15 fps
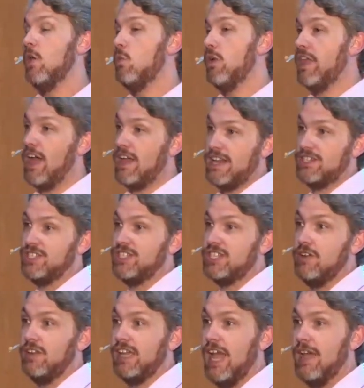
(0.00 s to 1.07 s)
without
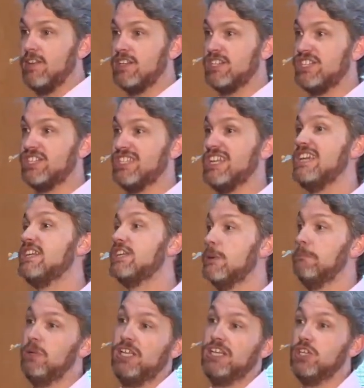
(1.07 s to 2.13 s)
necessarily having to cede
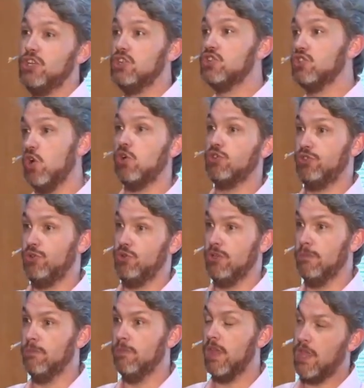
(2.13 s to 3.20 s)
complete control to
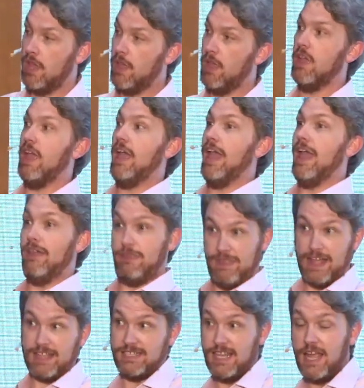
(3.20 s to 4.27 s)
them.
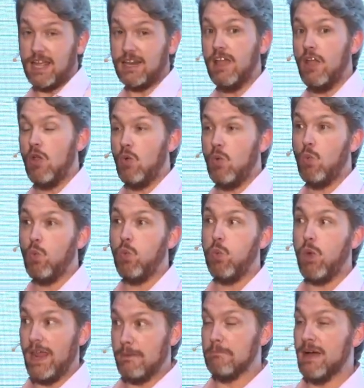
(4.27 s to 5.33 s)
That said,
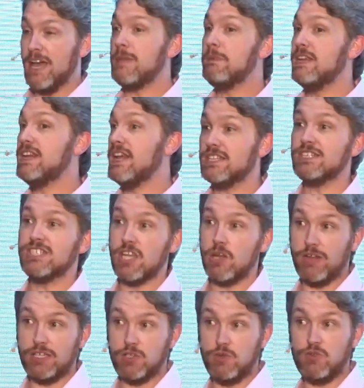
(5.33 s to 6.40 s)
it may be
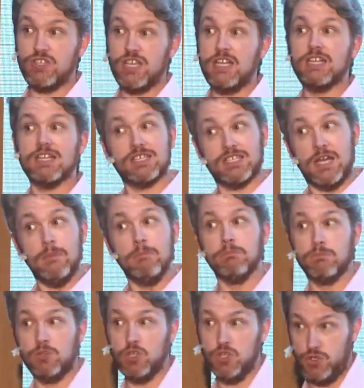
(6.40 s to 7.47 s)
necessary to cede
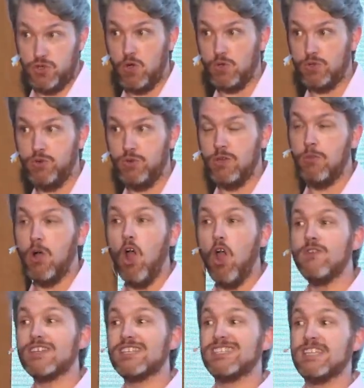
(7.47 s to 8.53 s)
some control to them
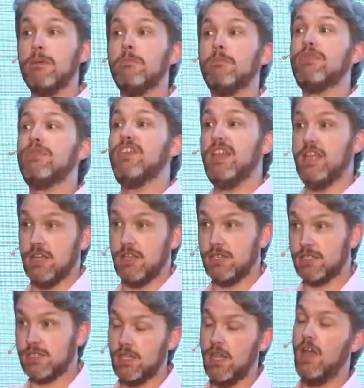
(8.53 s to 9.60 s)
over some
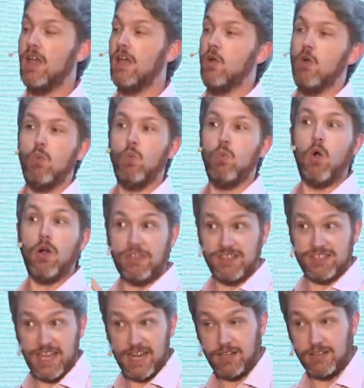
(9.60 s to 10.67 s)
things. What
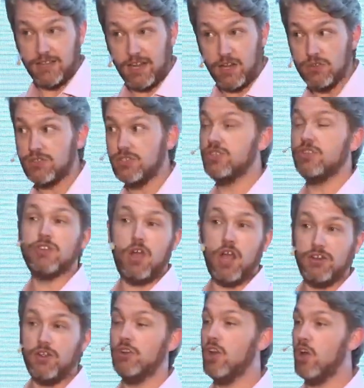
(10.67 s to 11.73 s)
exactly that constitutes, I
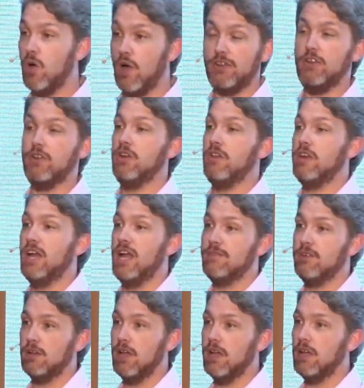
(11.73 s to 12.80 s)
don't know. I don't know that I have
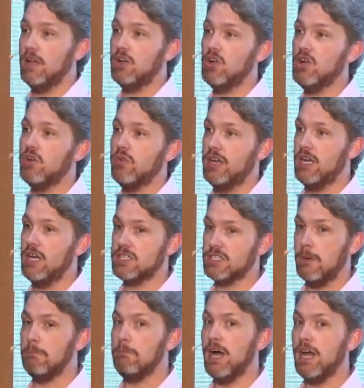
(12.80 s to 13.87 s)
a, a concrete
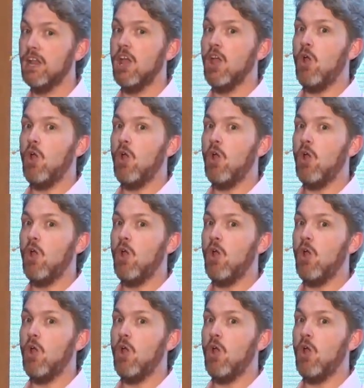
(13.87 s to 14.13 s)
answer. But